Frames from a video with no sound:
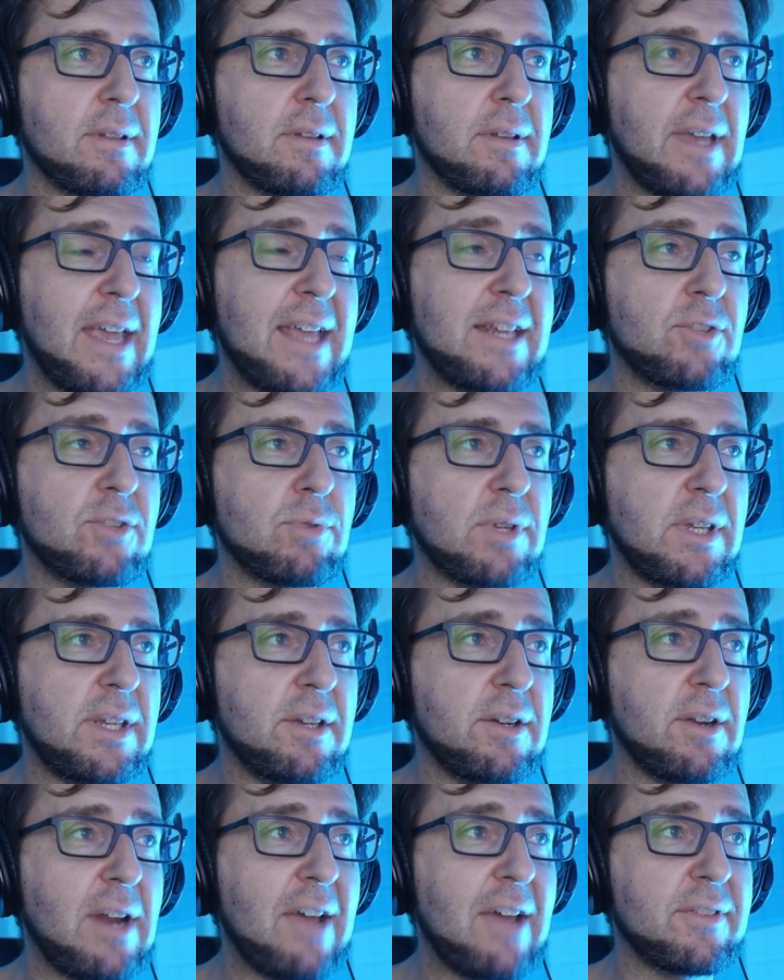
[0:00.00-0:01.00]
entry
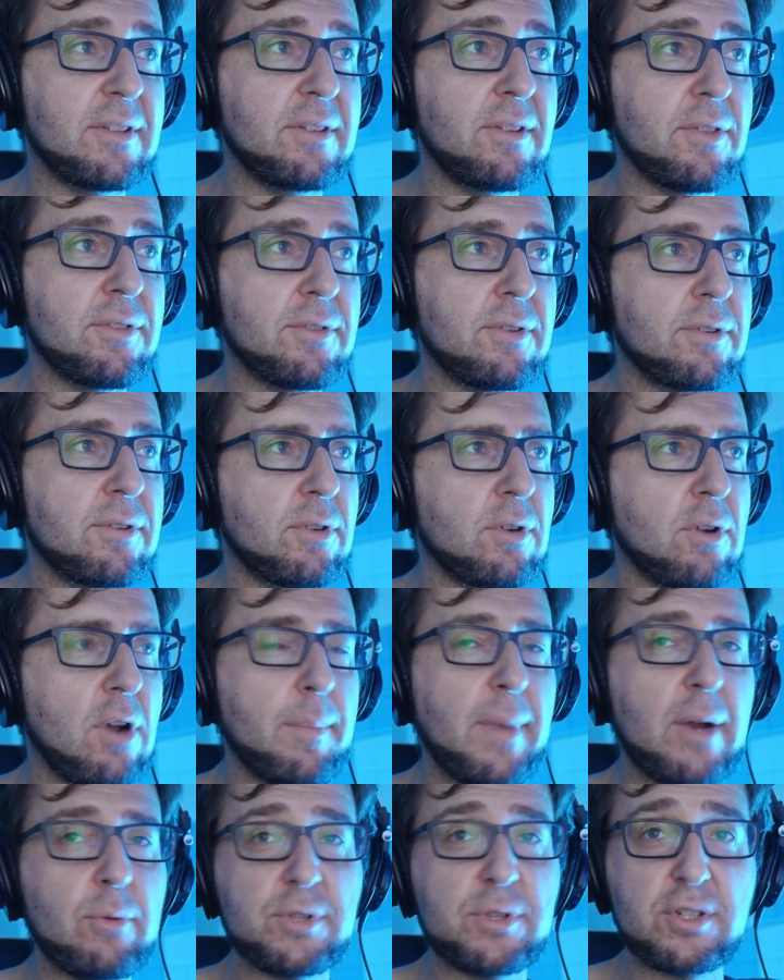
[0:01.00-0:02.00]
here after the third
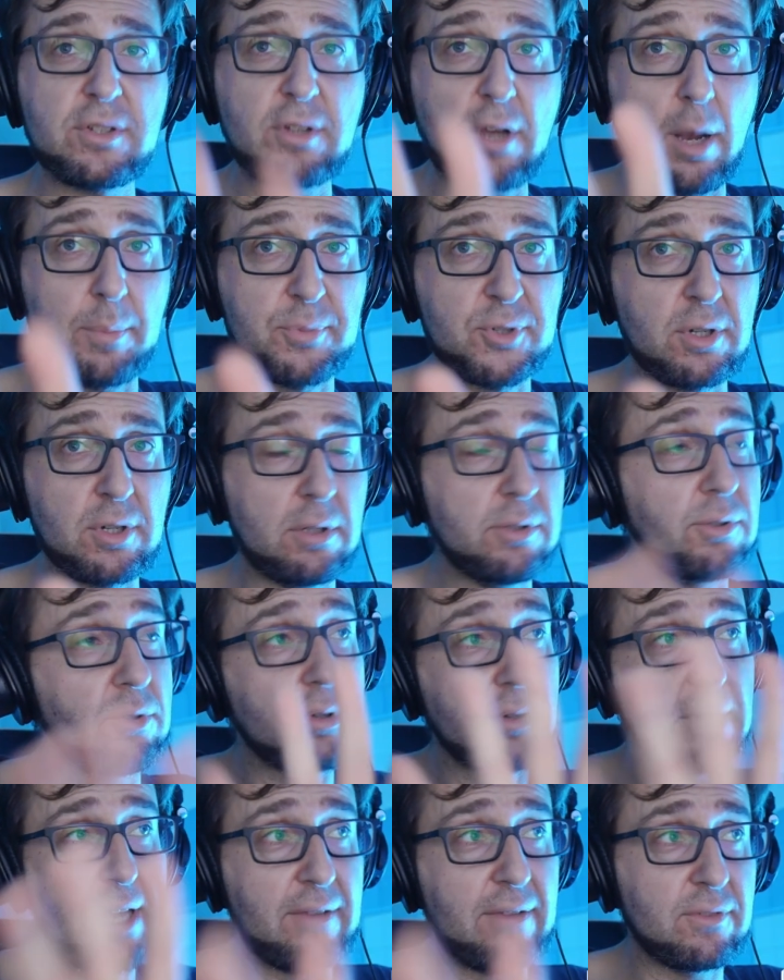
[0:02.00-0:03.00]
comma, which is optional, you
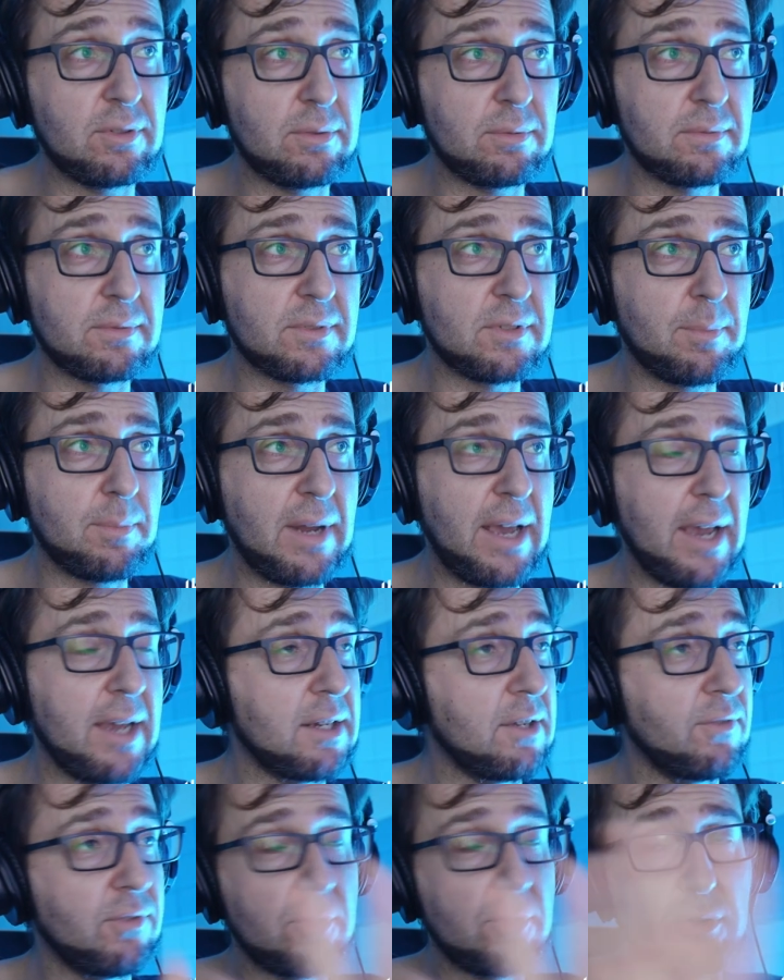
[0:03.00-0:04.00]
don't have to supply
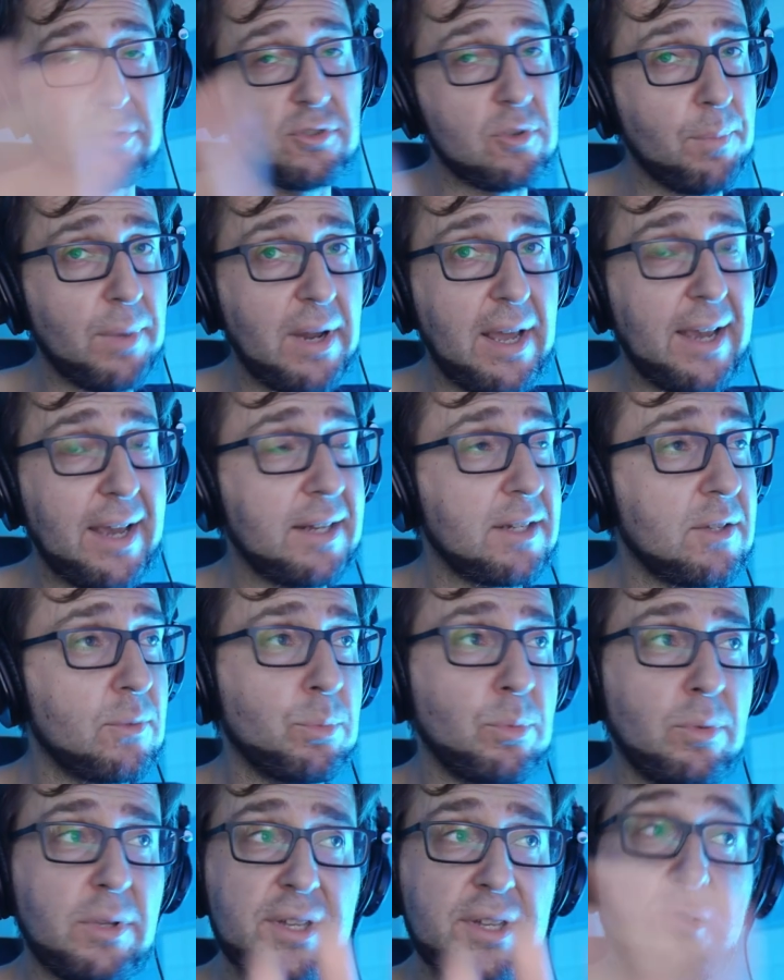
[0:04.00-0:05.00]
it. If you don't supply it,
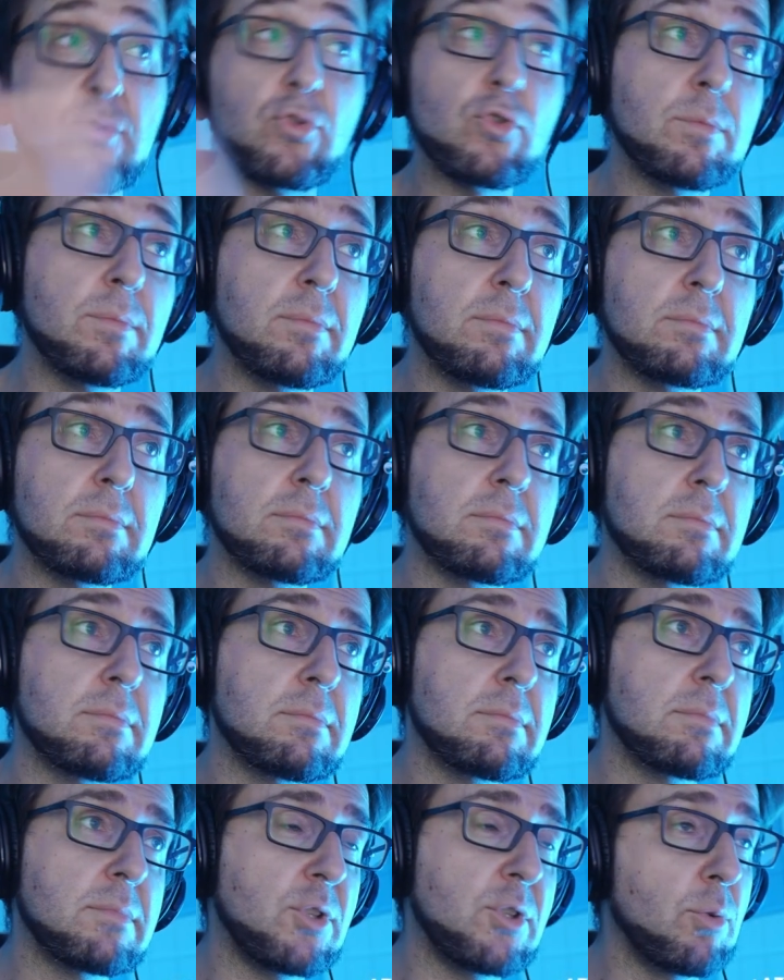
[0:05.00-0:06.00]
it will assume
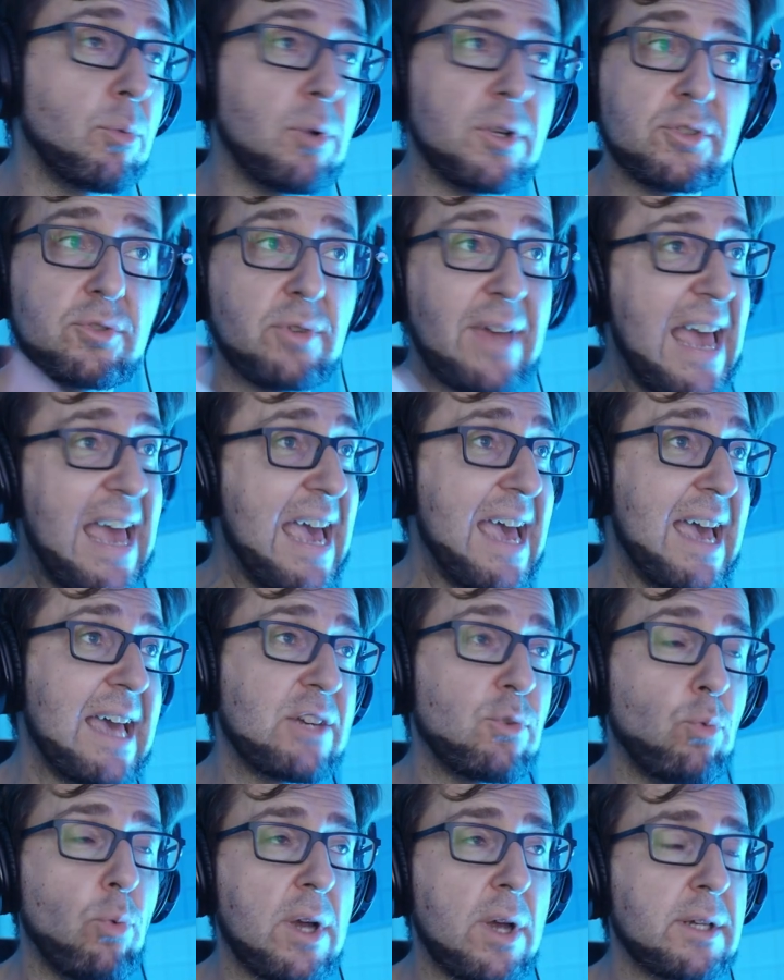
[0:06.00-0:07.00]
you want to
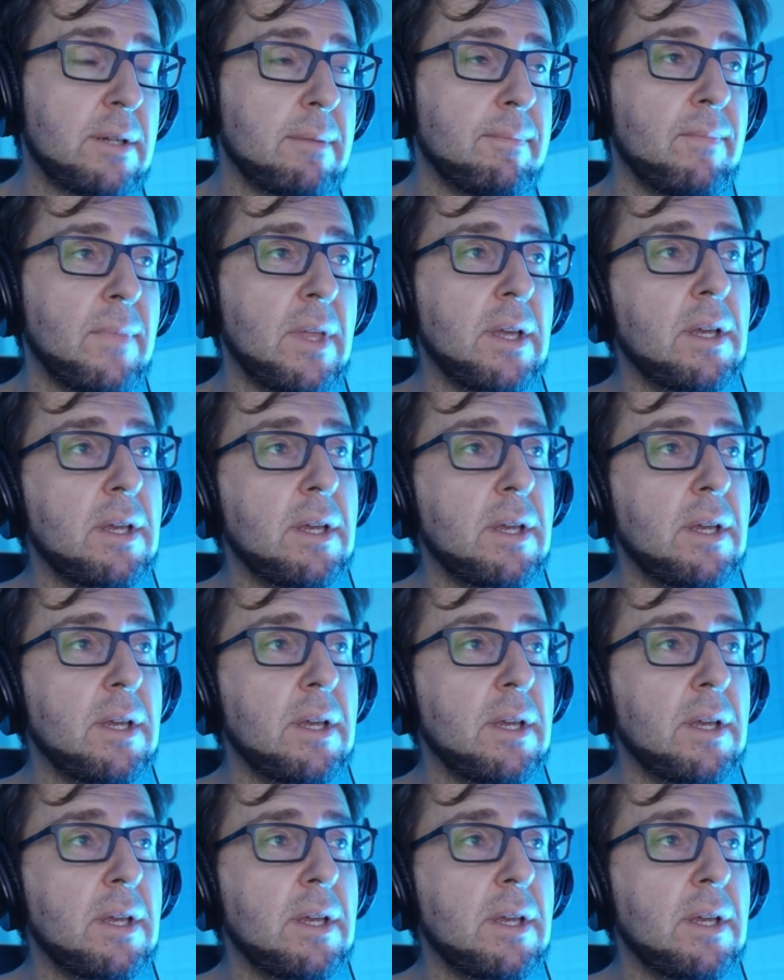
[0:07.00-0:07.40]
add one.